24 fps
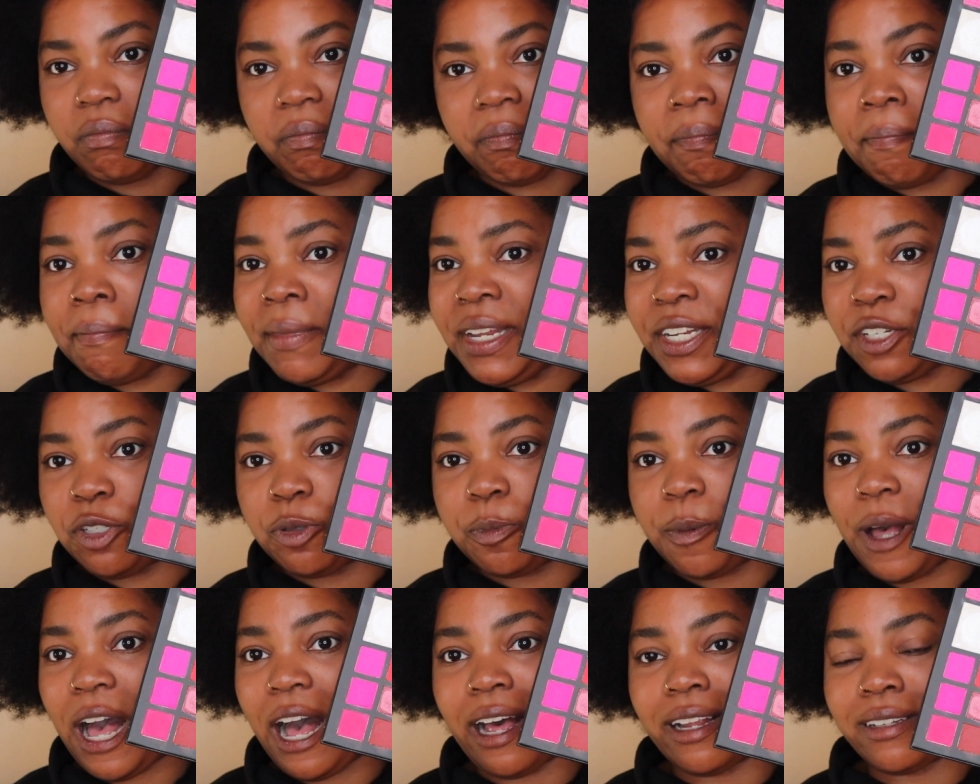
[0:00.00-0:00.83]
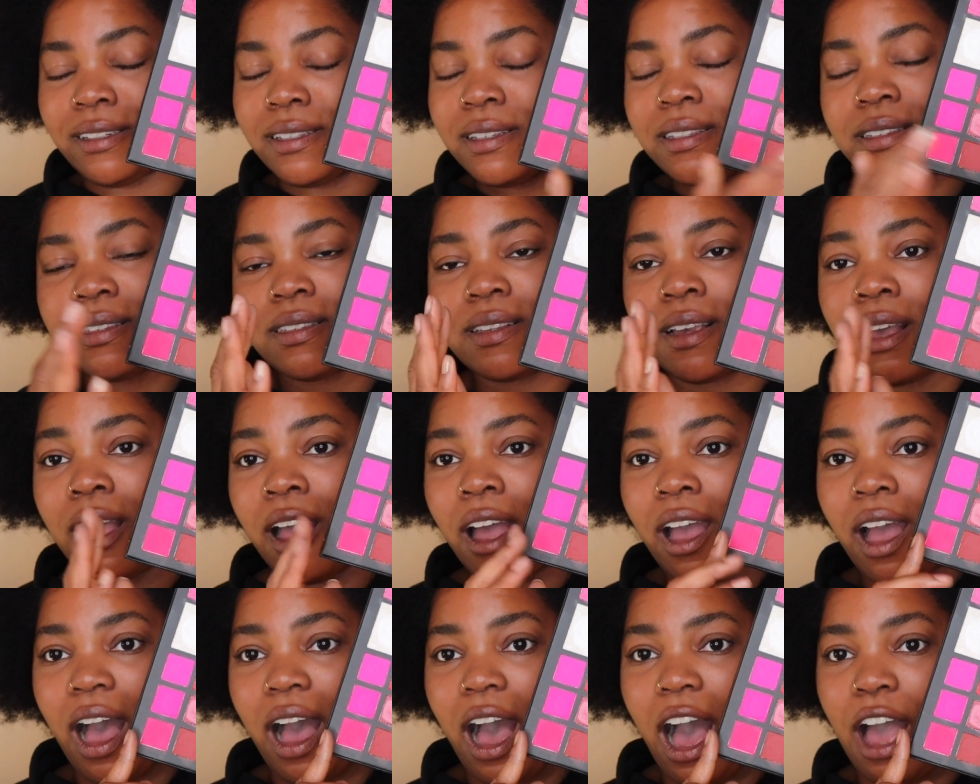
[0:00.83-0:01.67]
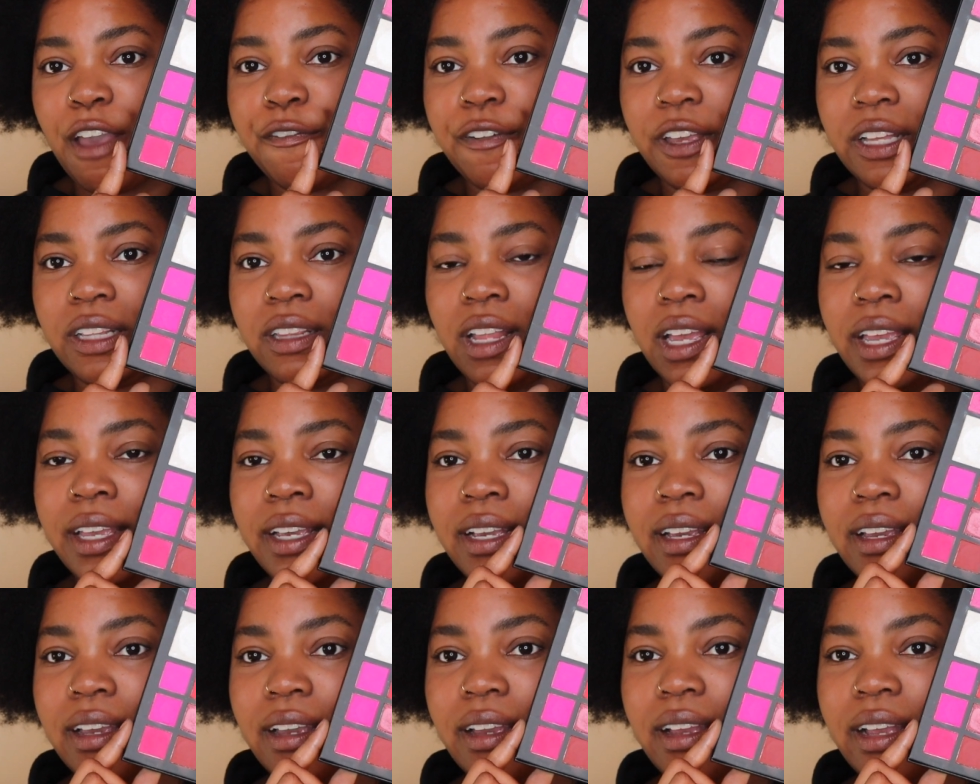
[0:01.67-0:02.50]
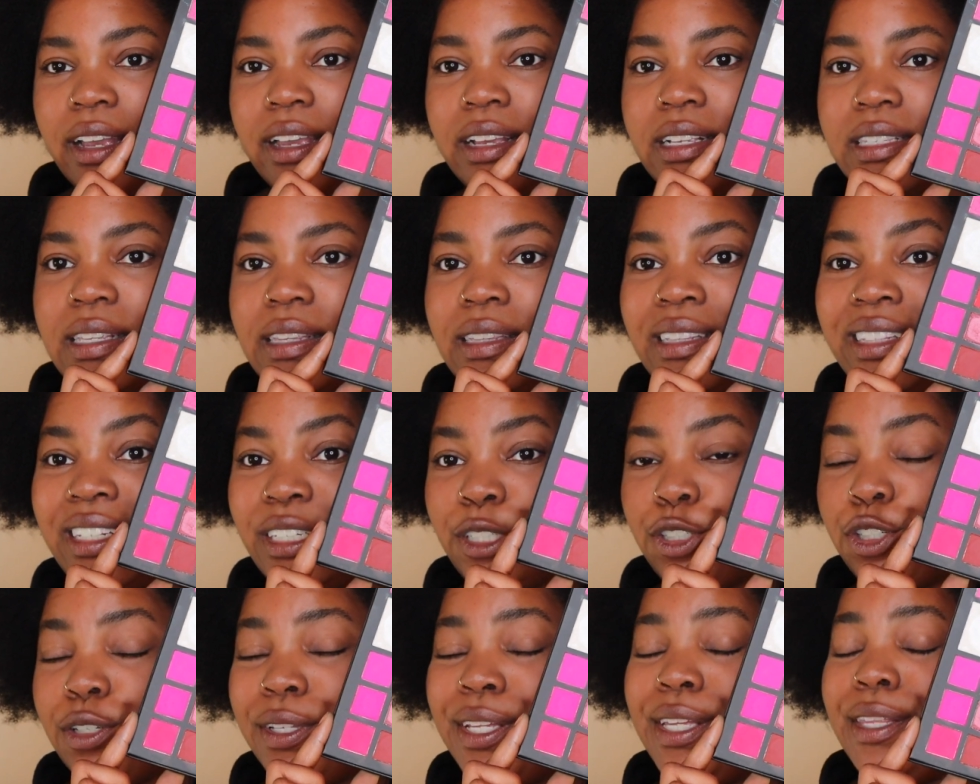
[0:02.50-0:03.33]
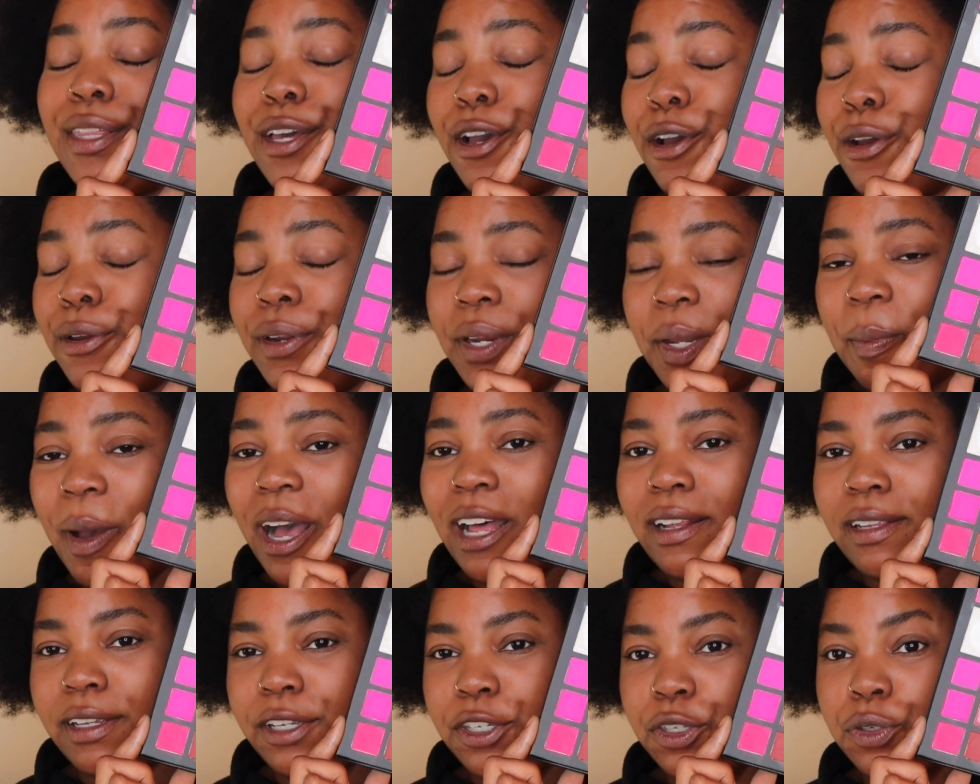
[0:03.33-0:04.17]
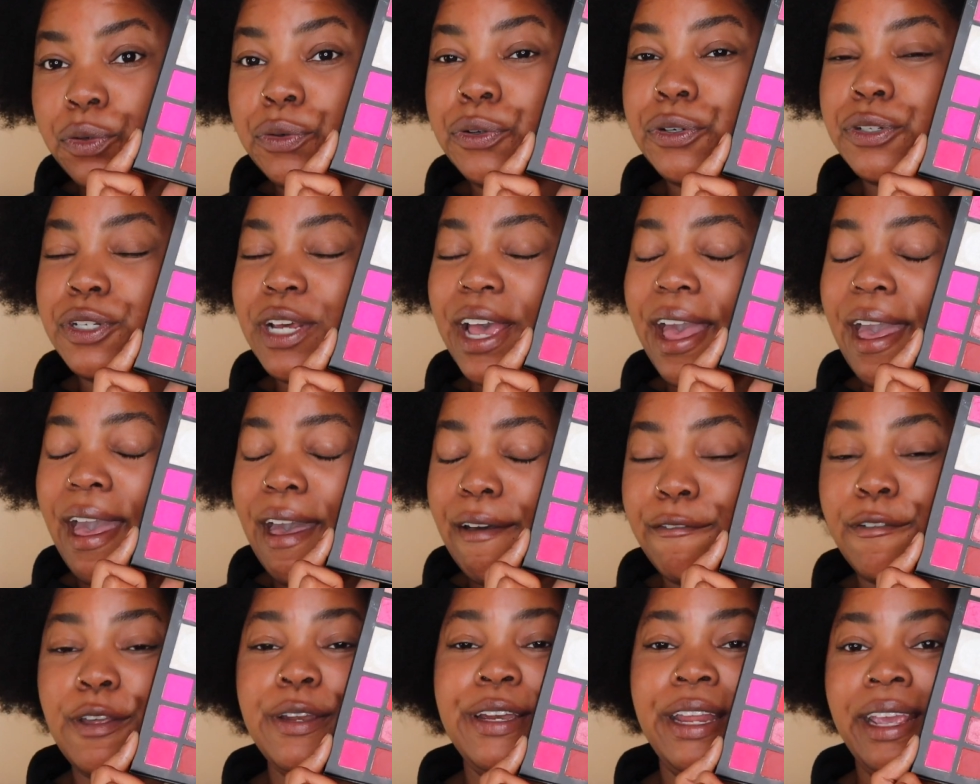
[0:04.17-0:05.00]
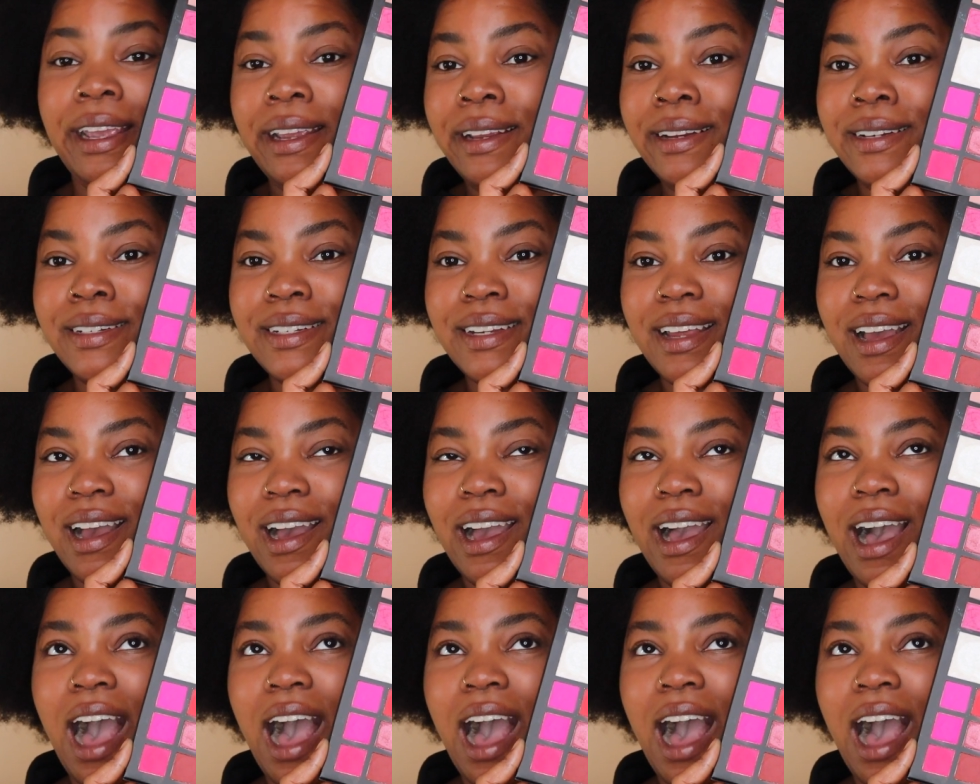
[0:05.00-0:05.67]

middle pans, I feel like it's literally the only palette you could ever need.